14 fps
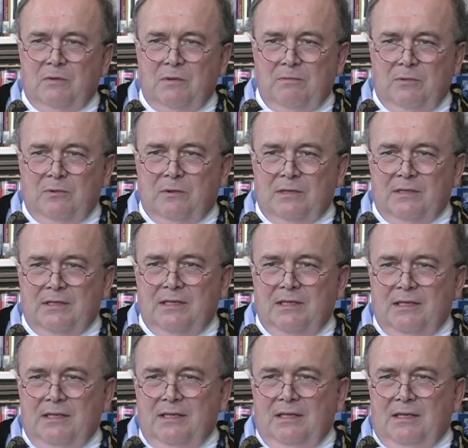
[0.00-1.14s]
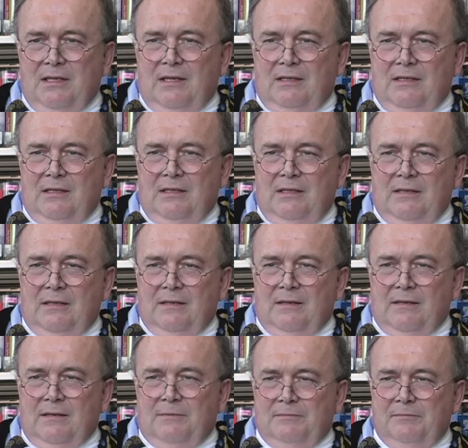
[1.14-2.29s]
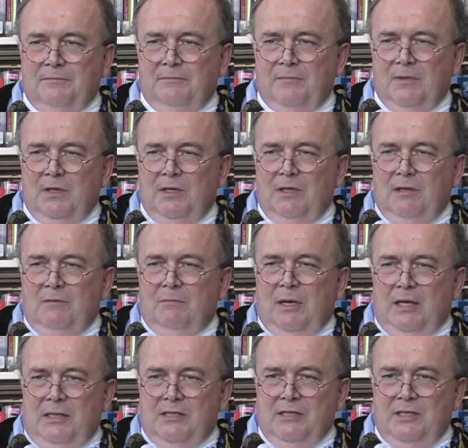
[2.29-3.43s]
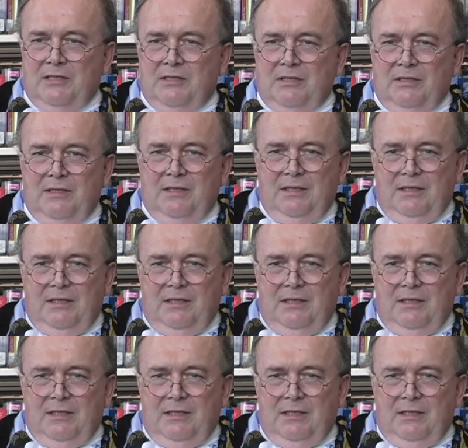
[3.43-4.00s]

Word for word: important that the um, politician